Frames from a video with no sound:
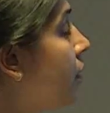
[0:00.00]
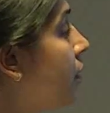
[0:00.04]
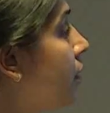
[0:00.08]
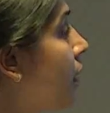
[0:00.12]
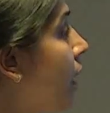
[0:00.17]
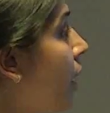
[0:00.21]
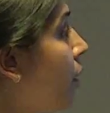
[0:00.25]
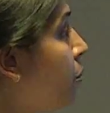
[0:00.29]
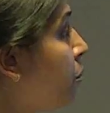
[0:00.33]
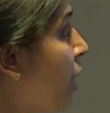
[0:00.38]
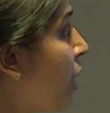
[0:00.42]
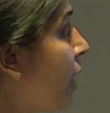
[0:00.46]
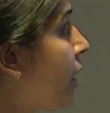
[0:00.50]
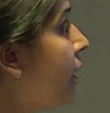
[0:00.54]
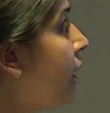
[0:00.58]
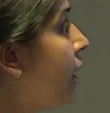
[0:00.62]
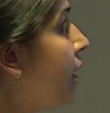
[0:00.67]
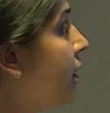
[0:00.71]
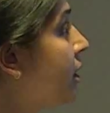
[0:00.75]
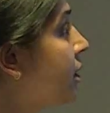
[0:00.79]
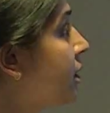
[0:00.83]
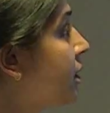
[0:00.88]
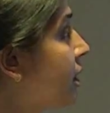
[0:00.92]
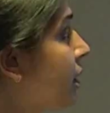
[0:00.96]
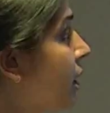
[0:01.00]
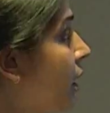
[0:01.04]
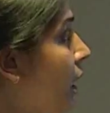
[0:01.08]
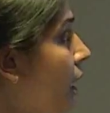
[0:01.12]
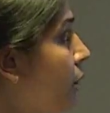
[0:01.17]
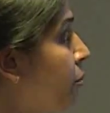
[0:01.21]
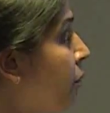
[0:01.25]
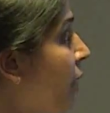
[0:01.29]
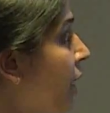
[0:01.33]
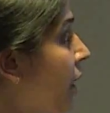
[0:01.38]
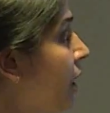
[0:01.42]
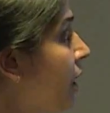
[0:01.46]

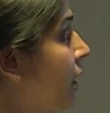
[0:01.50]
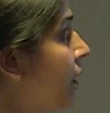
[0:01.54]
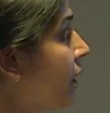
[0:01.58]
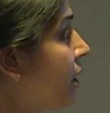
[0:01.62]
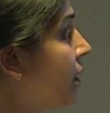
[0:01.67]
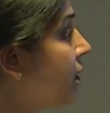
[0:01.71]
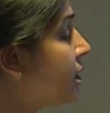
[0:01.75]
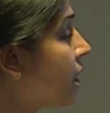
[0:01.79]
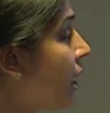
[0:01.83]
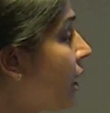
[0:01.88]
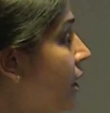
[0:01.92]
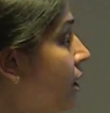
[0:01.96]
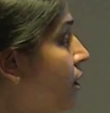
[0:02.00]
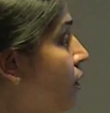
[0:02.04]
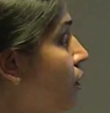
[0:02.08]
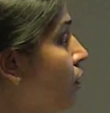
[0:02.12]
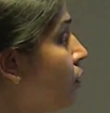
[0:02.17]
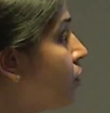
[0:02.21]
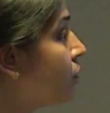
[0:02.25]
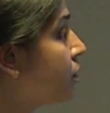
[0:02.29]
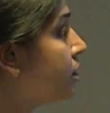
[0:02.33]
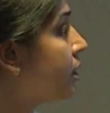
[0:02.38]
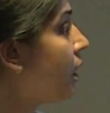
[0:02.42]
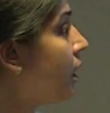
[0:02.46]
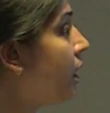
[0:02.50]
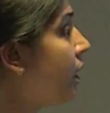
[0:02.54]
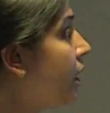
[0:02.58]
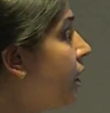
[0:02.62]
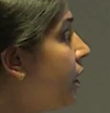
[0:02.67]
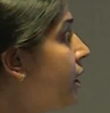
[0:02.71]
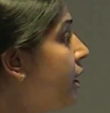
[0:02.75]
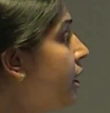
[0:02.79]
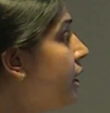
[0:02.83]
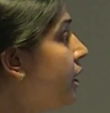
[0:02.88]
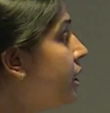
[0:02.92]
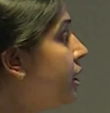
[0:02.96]
mRNA inside the host cell,
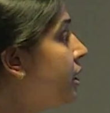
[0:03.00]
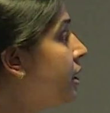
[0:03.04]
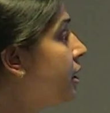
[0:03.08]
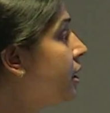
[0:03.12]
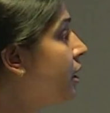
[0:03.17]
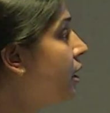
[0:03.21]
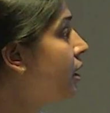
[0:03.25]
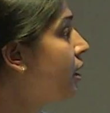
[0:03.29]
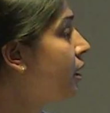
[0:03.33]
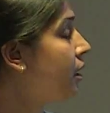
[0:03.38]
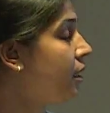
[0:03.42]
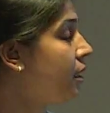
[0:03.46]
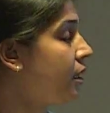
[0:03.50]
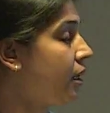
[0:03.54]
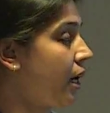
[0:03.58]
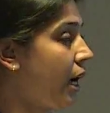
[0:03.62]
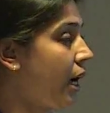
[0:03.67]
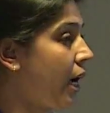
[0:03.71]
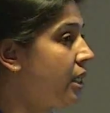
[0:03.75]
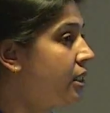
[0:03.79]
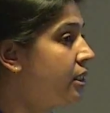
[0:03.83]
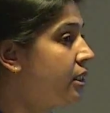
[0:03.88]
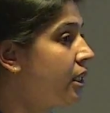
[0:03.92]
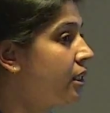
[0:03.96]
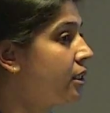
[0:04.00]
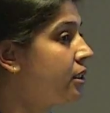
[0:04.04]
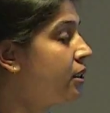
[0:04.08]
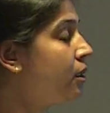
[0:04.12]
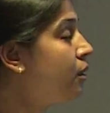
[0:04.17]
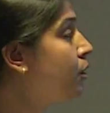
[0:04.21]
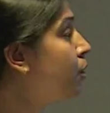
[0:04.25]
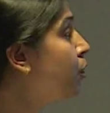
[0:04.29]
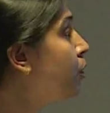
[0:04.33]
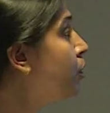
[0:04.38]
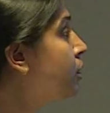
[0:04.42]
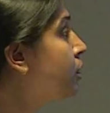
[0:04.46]
and it hijacks the
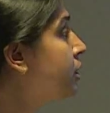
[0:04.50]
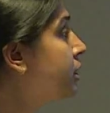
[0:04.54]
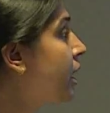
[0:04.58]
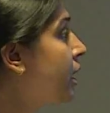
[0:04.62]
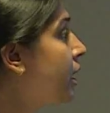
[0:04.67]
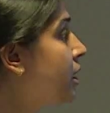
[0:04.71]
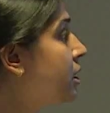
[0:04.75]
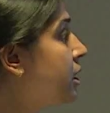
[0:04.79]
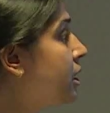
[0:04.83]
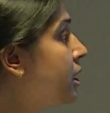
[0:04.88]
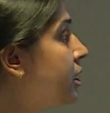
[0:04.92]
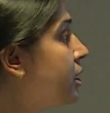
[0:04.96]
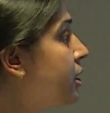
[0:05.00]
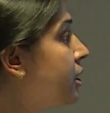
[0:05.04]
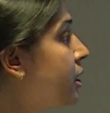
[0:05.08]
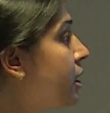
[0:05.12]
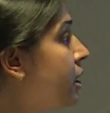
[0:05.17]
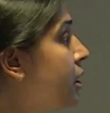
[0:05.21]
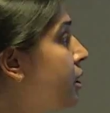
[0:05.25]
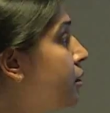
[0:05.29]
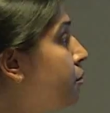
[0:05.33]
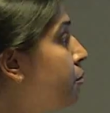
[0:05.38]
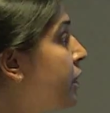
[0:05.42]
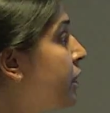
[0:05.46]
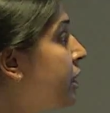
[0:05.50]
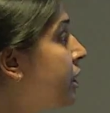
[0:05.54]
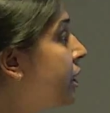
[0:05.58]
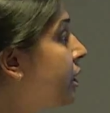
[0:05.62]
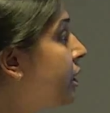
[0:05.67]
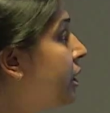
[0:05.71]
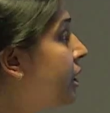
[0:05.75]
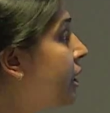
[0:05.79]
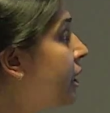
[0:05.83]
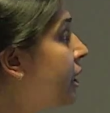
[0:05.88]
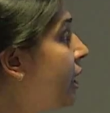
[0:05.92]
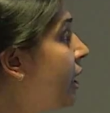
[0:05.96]
host translational
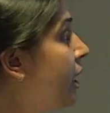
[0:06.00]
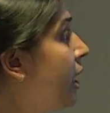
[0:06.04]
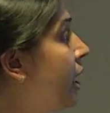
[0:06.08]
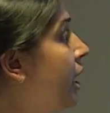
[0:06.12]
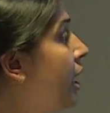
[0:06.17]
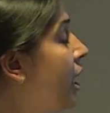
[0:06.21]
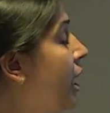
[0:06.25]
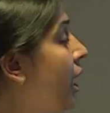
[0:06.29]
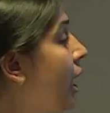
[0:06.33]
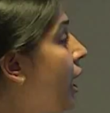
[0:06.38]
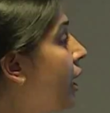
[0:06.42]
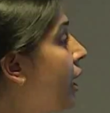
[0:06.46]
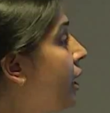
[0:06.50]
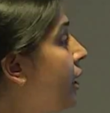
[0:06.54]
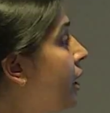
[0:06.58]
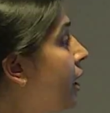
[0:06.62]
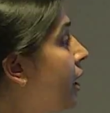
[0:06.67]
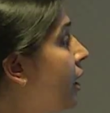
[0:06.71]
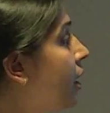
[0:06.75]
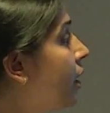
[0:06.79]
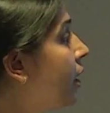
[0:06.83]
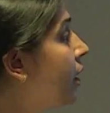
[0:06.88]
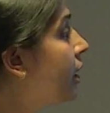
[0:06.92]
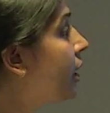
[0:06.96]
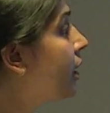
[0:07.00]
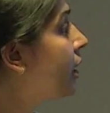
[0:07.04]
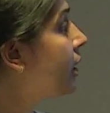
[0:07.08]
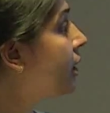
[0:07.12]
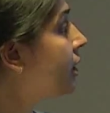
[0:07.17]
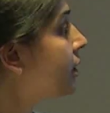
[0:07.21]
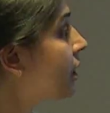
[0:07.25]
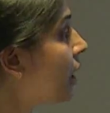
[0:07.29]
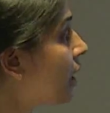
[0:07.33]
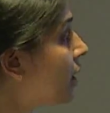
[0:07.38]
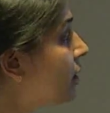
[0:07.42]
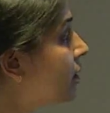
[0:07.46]
machinery, and it
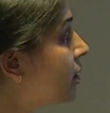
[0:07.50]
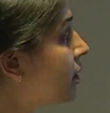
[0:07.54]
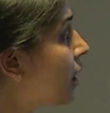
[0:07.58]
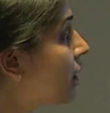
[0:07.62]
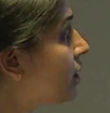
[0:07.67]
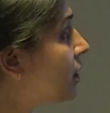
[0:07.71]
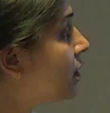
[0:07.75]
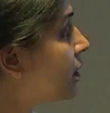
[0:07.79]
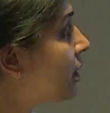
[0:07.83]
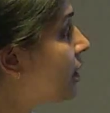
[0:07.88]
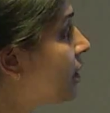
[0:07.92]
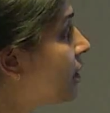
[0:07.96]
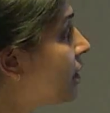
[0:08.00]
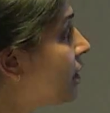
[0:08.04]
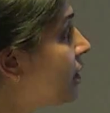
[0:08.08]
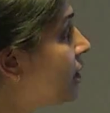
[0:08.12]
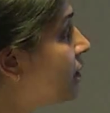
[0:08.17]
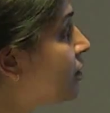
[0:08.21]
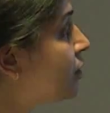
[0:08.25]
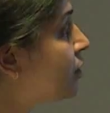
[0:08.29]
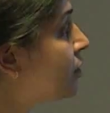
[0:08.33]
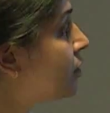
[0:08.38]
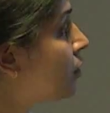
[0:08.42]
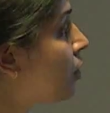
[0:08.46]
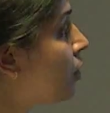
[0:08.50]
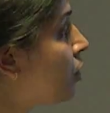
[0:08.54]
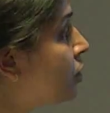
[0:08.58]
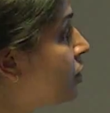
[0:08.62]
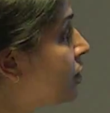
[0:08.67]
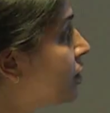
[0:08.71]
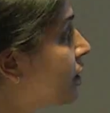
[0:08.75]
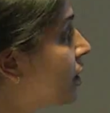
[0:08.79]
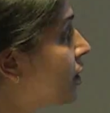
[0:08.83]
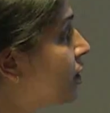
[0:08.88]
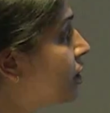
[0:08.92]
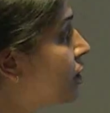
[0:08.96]
translates its
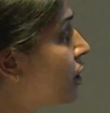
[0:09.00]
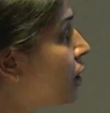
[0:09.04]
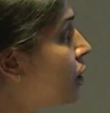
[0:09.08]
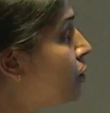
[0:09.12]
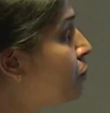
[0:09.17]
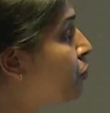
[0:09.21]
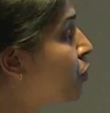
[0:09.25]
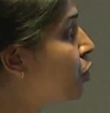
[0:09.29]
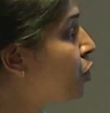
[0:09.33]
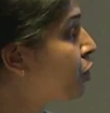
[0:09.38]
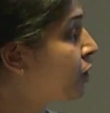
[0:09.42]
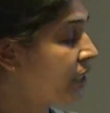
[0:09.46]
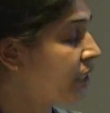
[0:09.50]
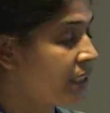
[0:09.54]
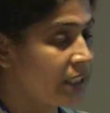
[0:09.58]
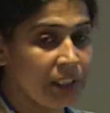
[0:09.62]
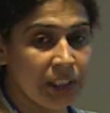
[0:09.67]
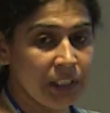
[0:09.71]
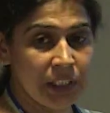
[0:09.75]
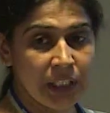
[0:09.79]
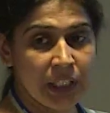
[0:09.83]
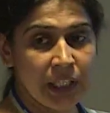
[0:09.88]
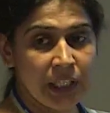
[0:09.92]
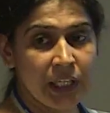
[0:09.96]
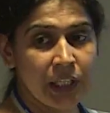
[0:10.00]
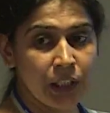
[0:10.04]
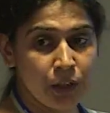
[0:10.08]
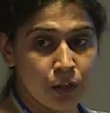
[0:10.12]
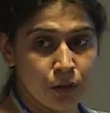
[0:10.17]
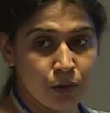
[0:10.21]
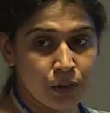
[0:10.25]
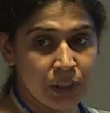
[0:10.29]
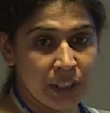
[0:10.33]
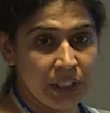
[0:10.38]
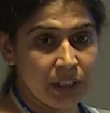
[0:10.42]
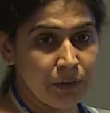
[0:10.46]
non-structural protein
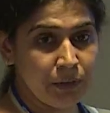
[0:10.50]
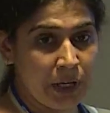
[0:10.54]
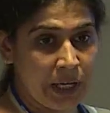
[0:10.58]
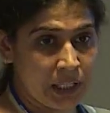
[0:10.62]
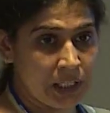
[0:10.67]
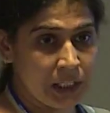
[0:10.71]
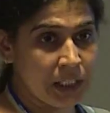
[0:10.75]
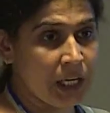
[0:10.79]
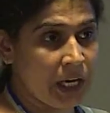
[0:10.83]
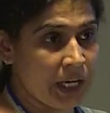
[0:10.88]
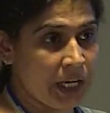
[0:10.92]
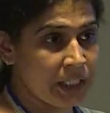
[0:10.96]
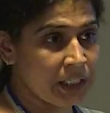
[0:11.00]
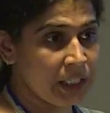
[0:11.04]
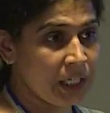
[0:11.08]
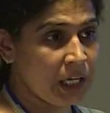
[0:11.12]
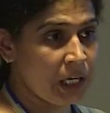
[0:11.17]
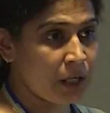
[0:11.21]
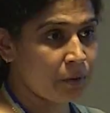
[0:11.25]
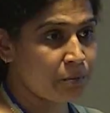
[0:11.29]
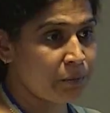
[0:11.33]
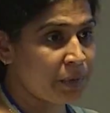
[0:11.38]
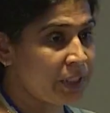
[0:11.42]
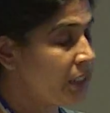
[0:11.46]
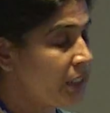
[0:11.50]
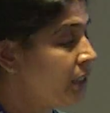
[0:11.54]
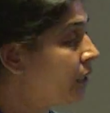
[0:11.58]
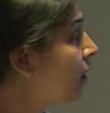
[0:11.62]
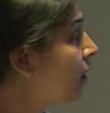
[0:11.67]
including viral RDRP.